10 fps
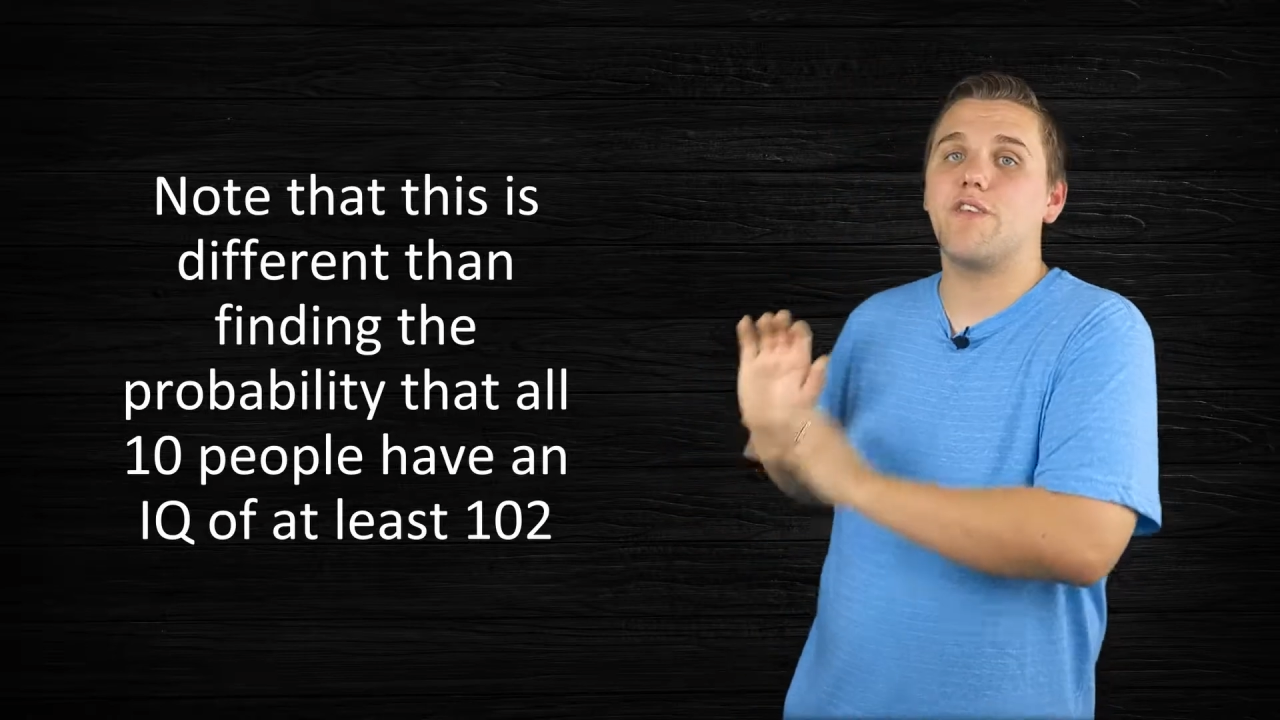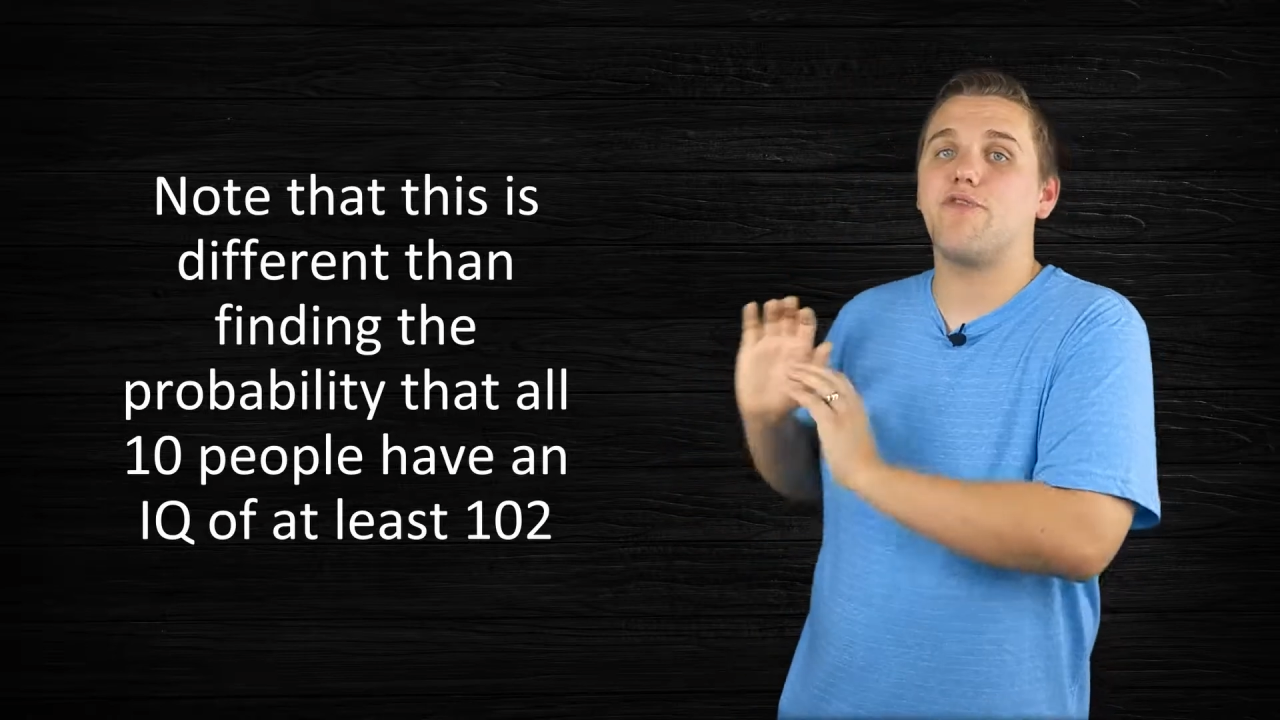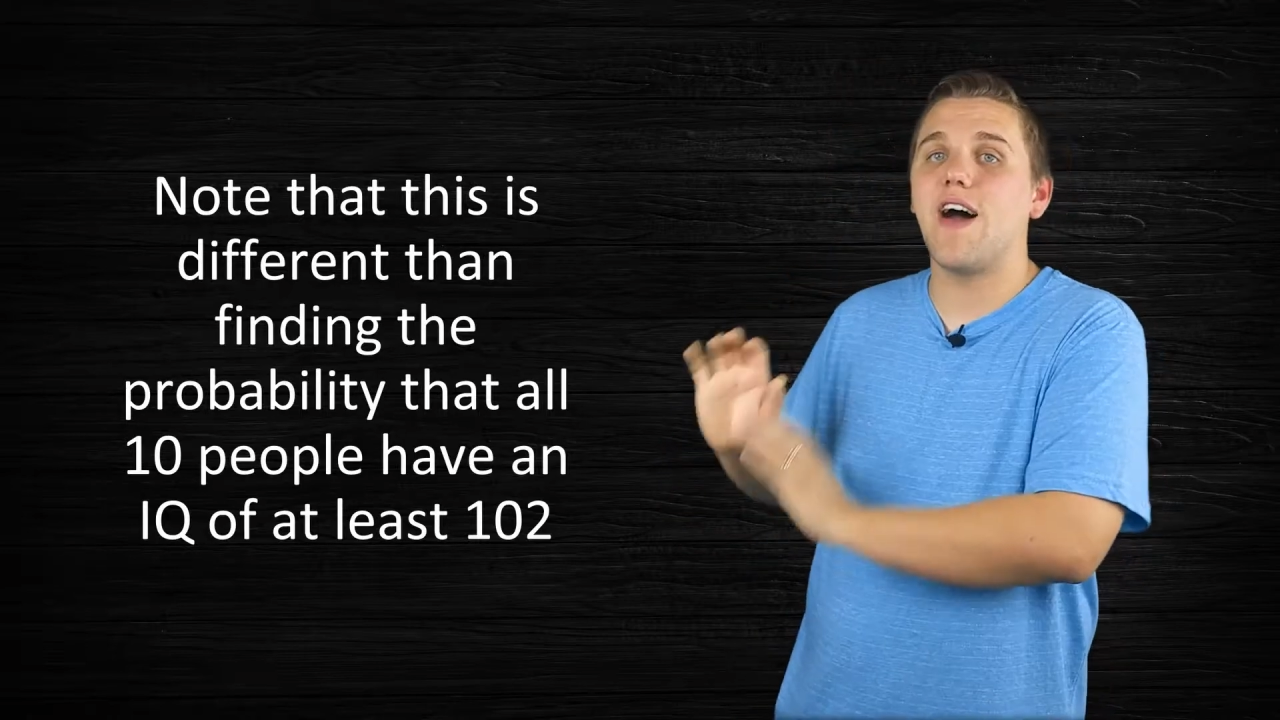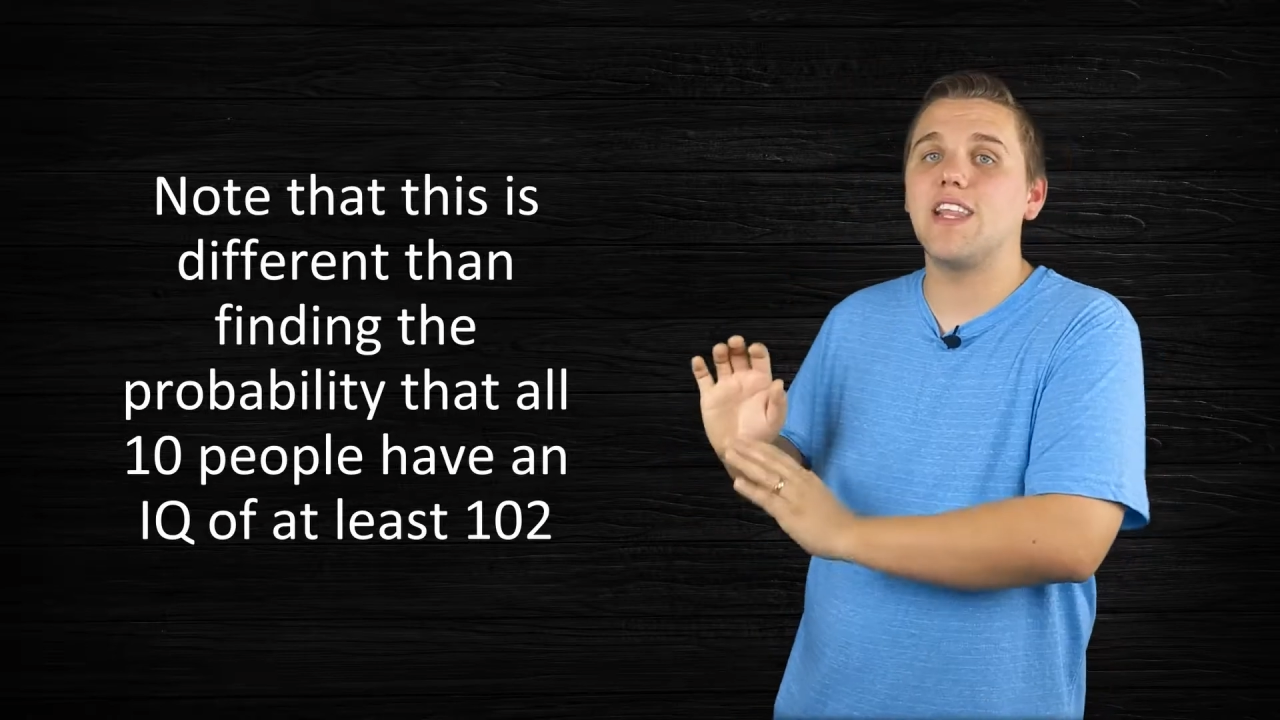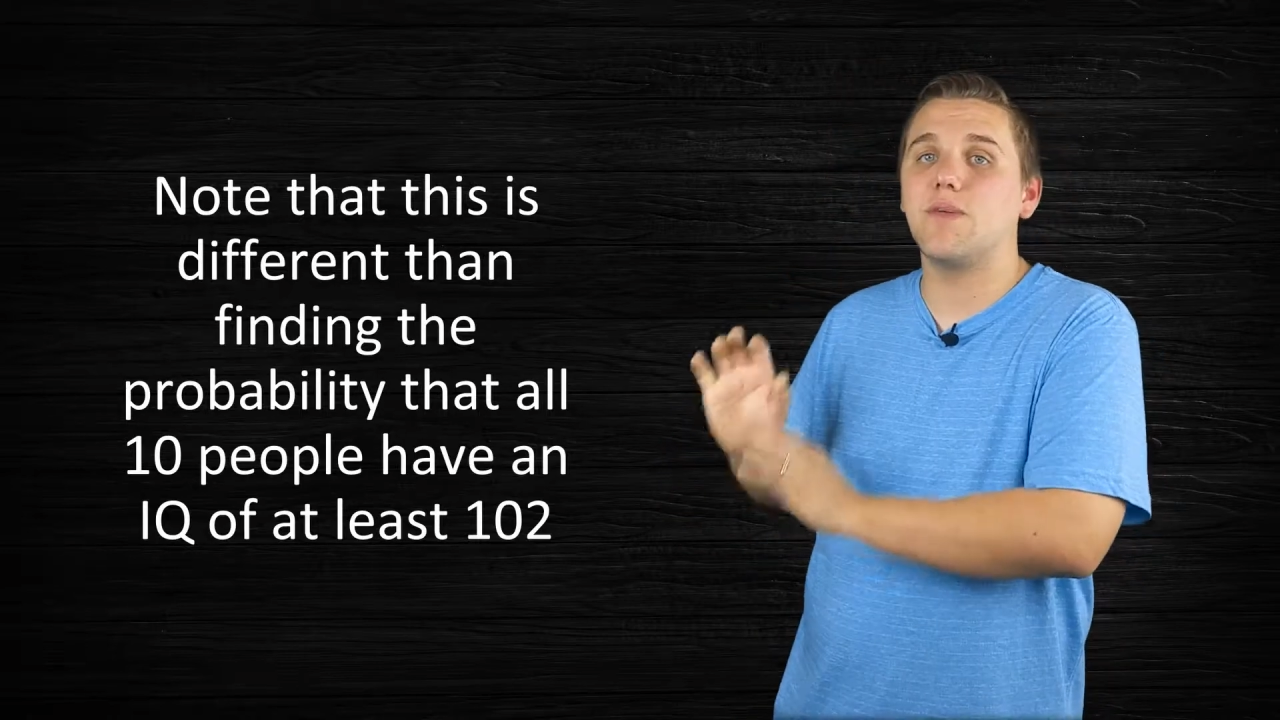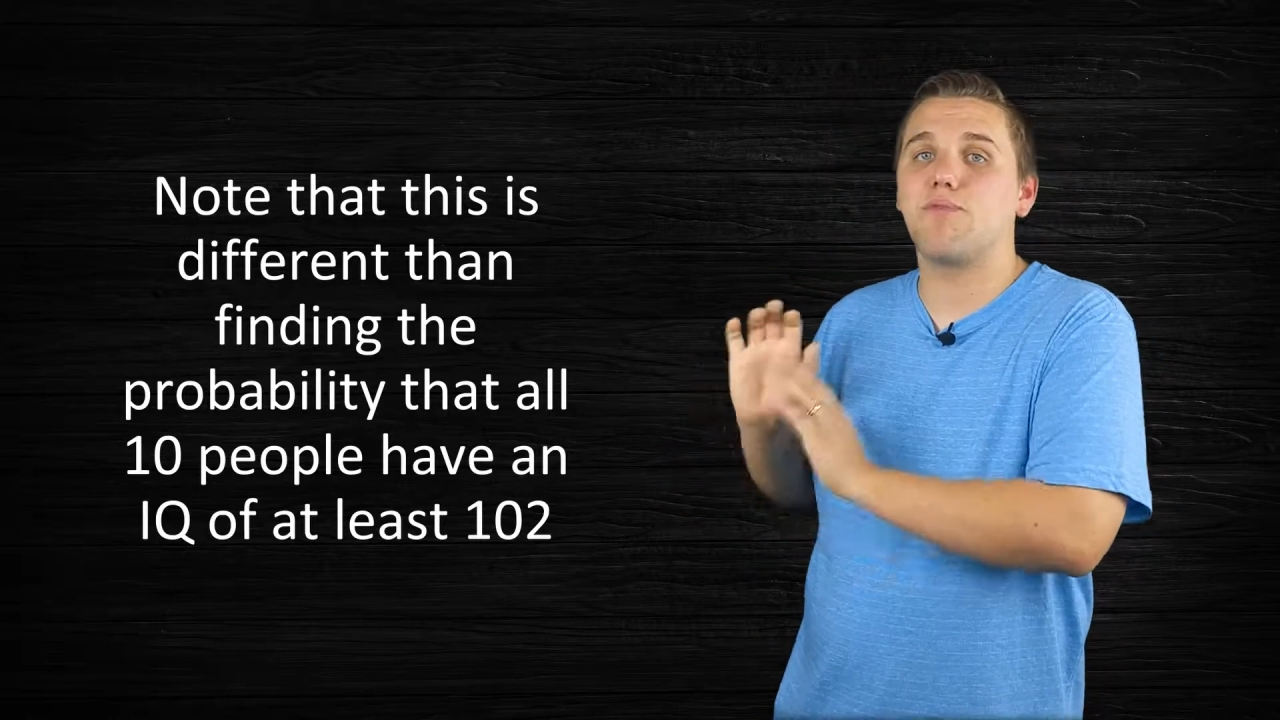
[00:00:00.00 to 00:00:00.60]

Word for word: finding the